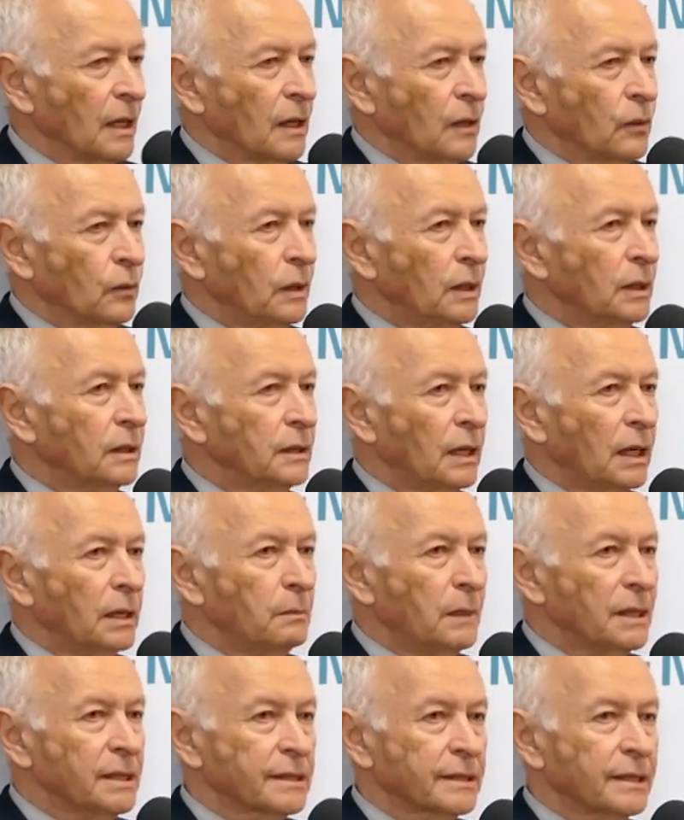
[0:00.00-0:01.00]
Well, I
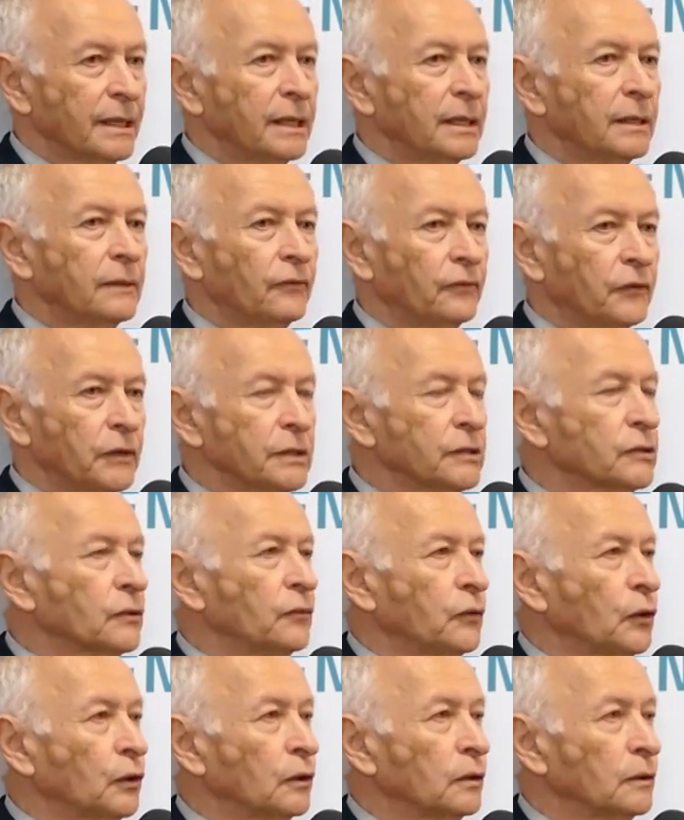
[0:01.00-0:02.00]
must say, first
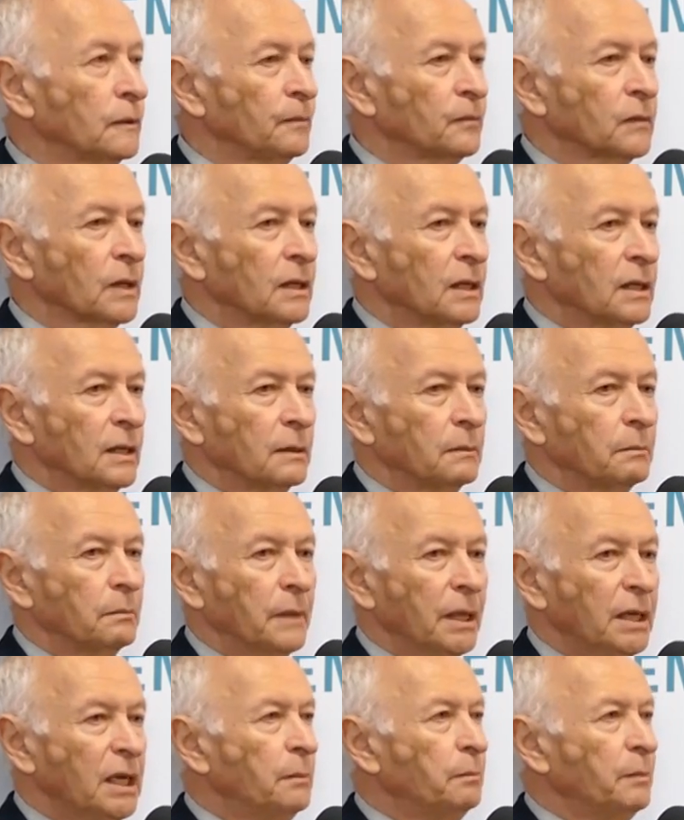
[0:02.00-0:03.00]
of all,
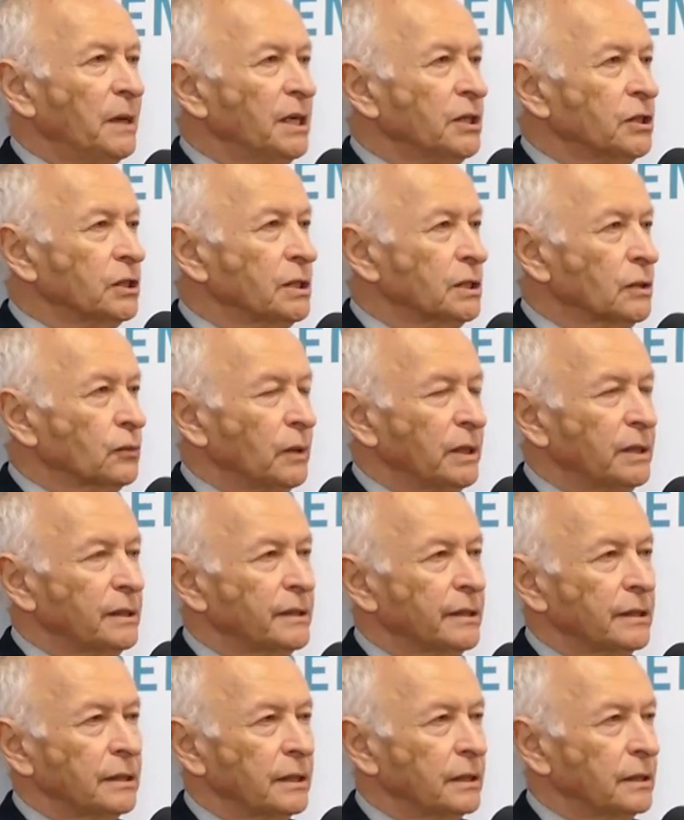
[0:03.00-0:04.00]
many patients, when
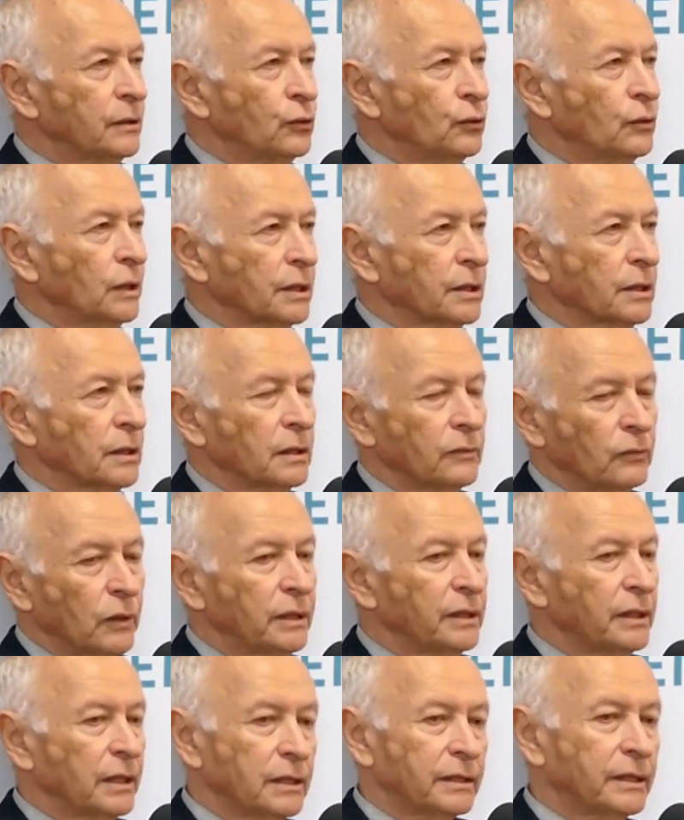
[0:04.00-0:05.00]

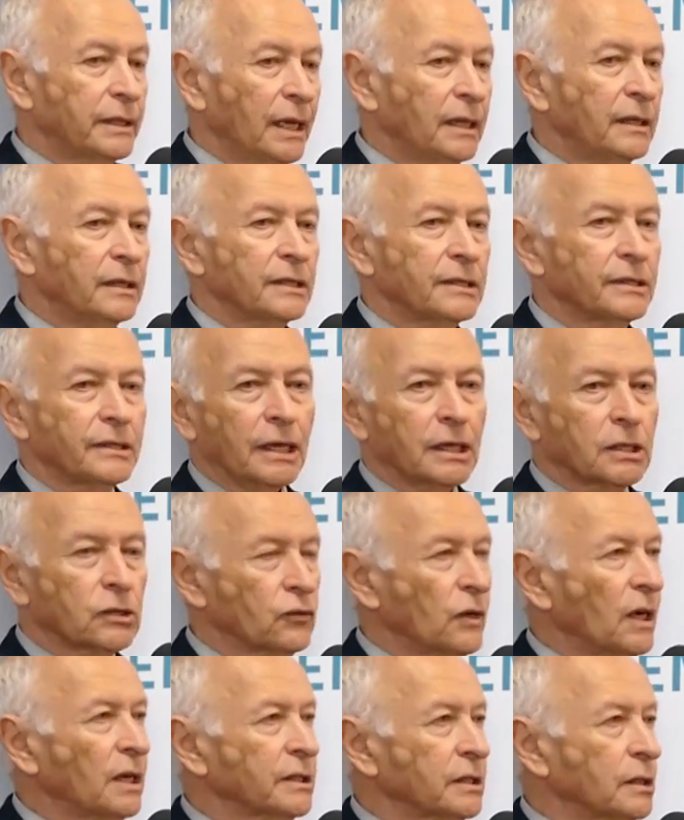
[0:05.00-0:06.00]
the dentist
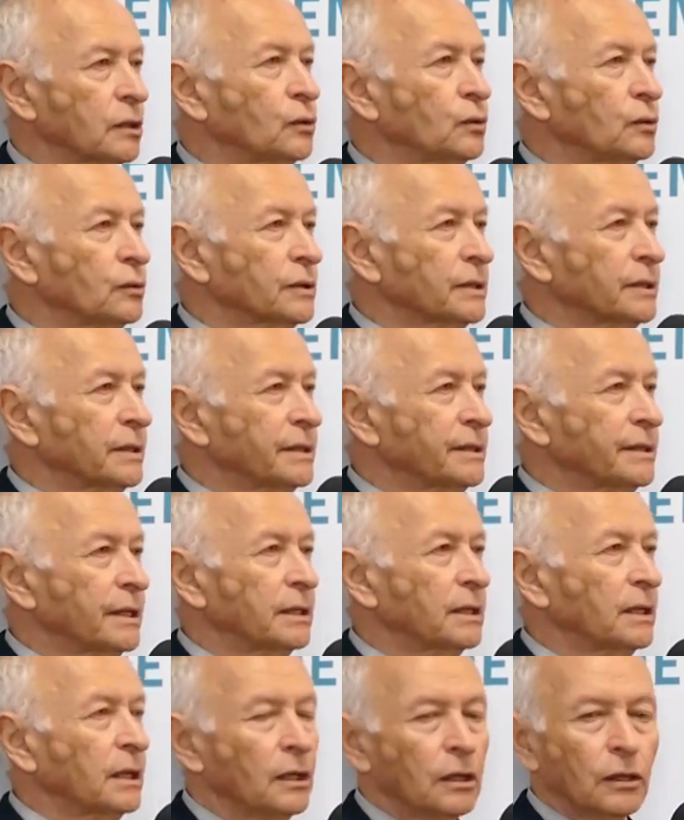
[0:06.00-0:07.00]
extracts the tooth, they
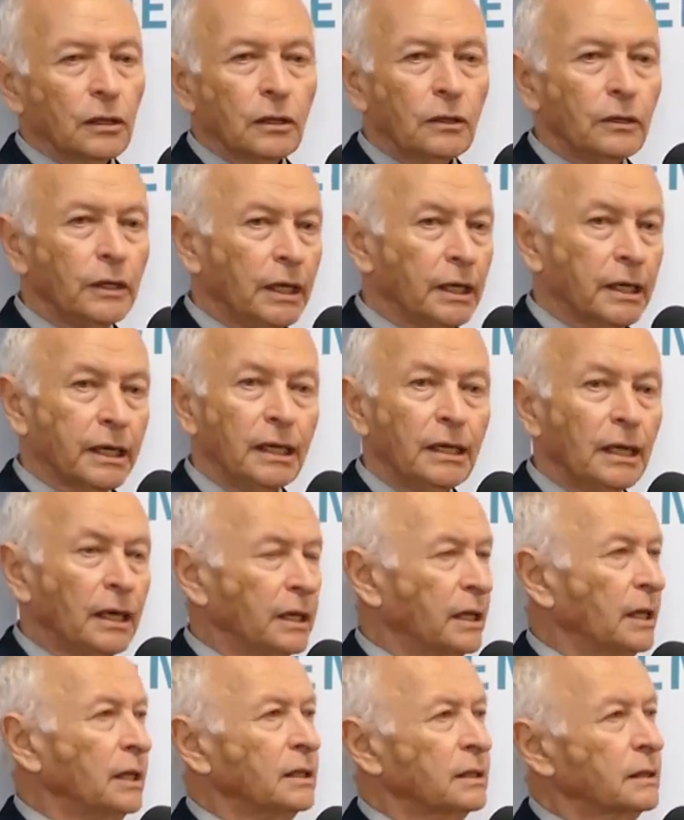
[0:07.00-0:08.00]
say, okay, can I
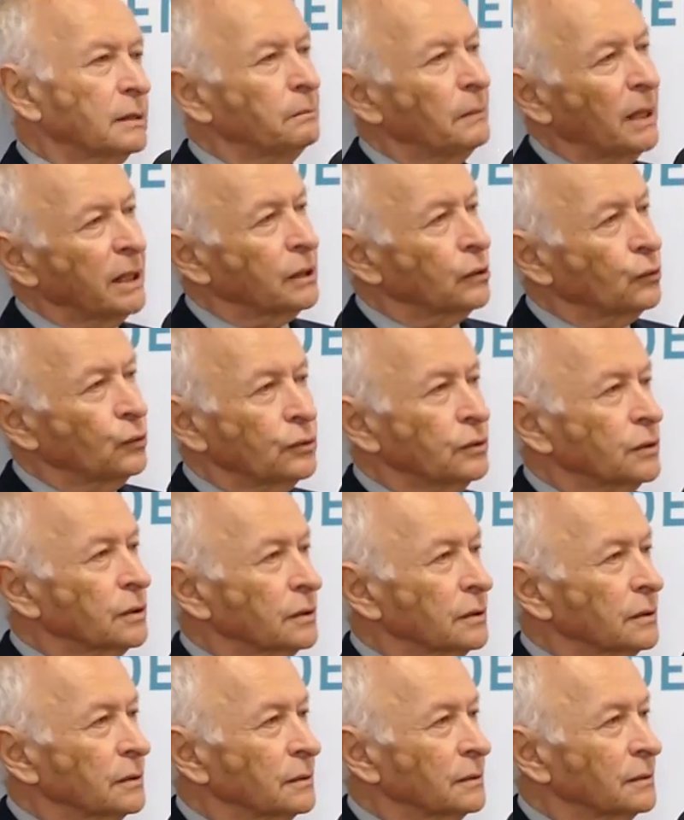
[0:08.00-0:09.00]
get my
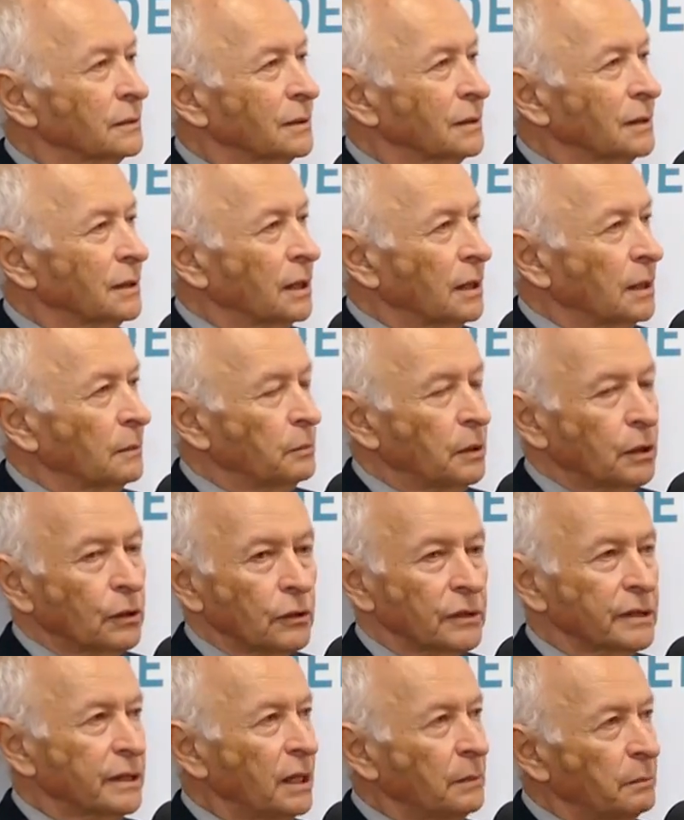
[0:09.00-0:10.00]
tooth?
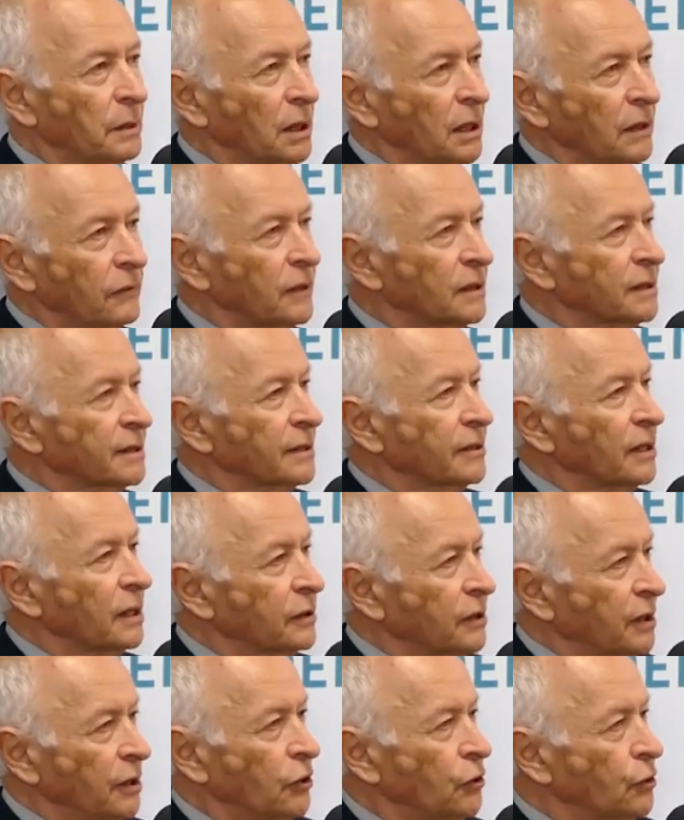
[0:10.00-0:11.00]
Because they believe it's their
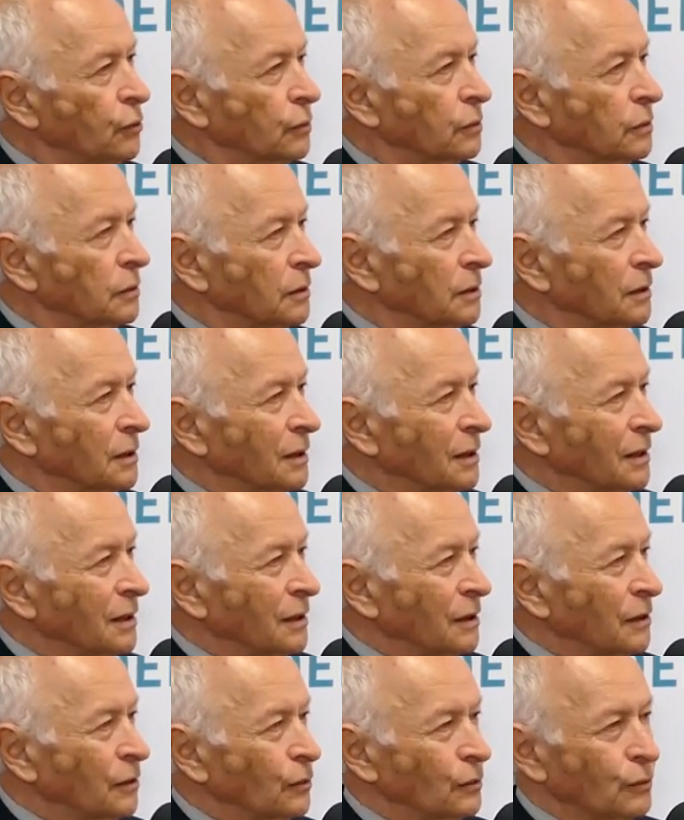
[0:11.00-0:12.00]
tissue.
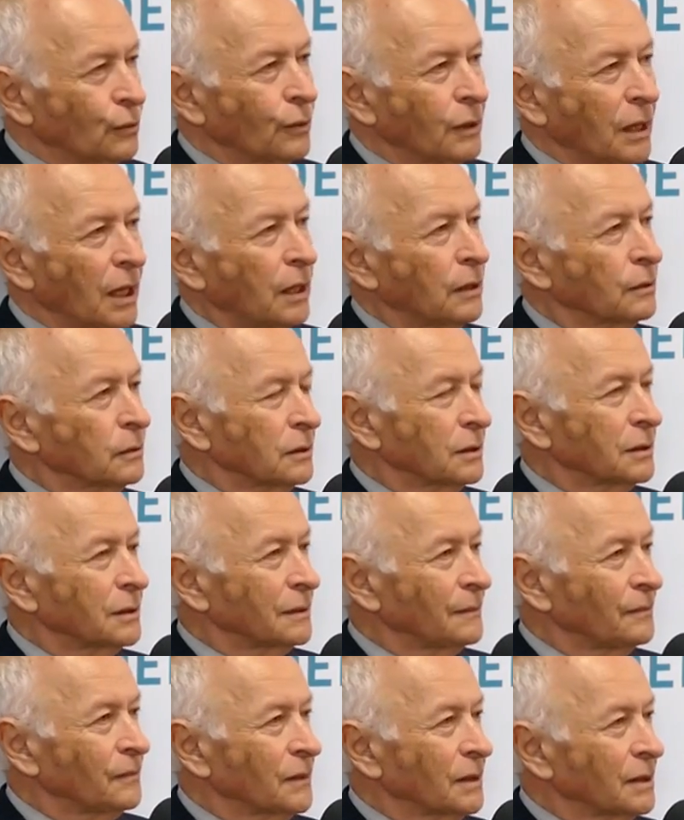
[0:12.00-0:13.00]
You took out,
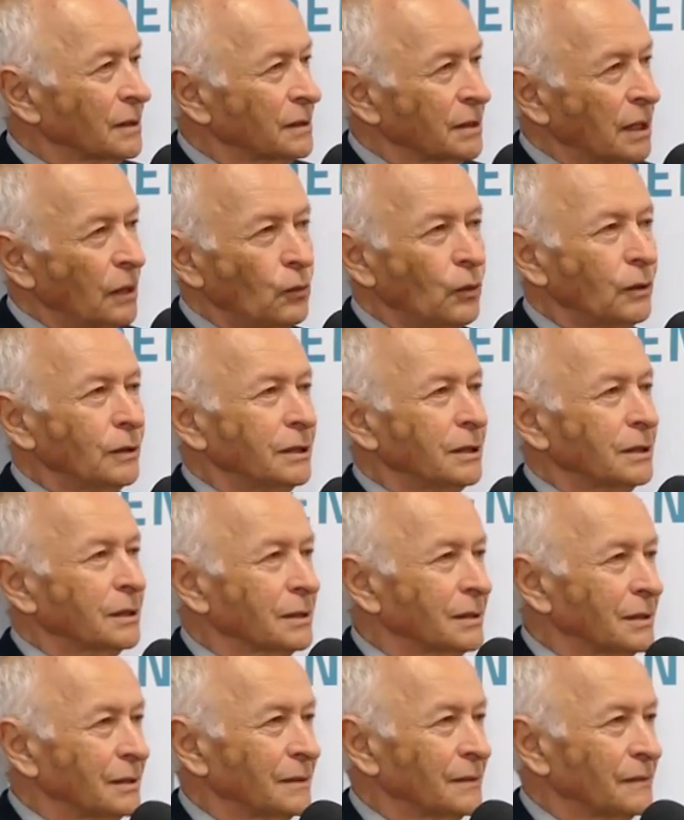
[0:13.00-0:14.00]
they want
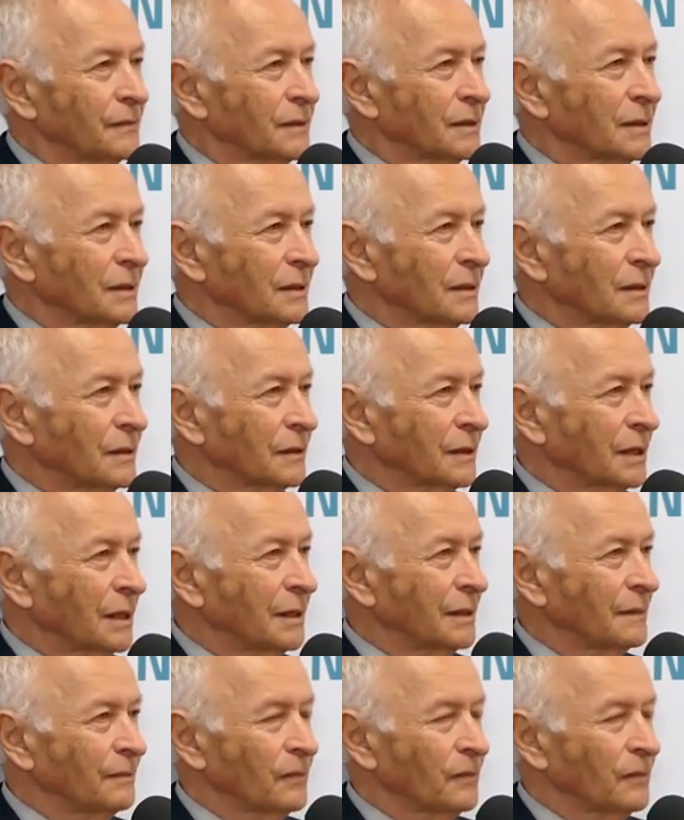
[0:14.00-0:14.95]
it, okay?